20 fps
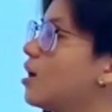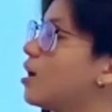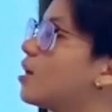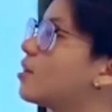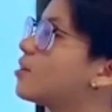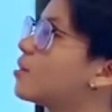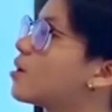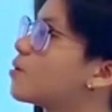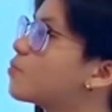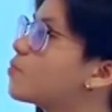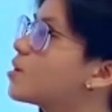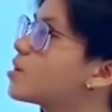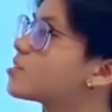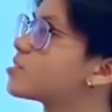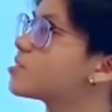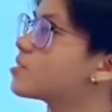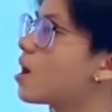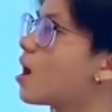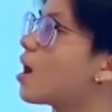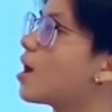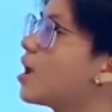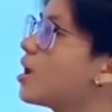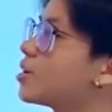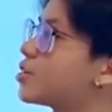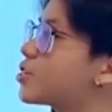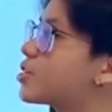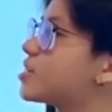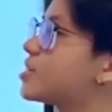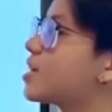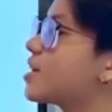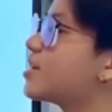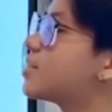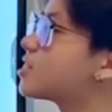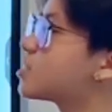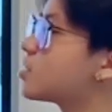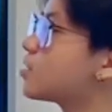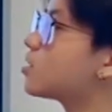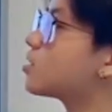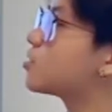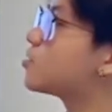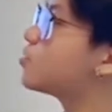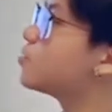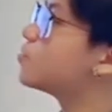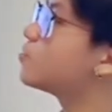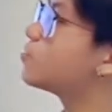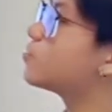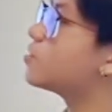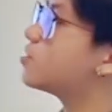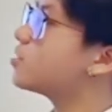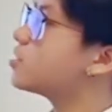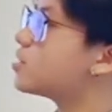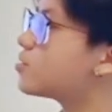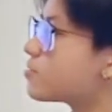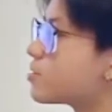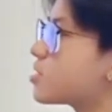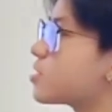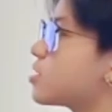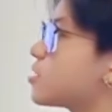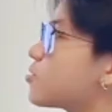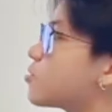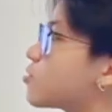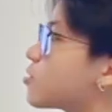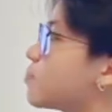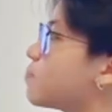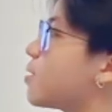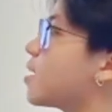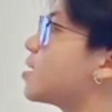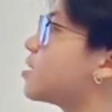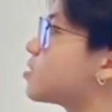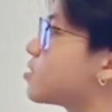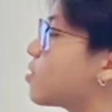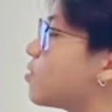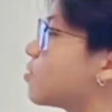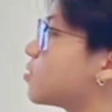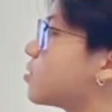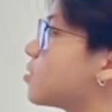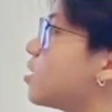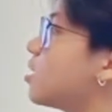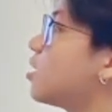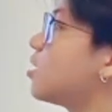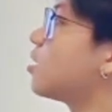and then we assign each data to the nearest centroid based on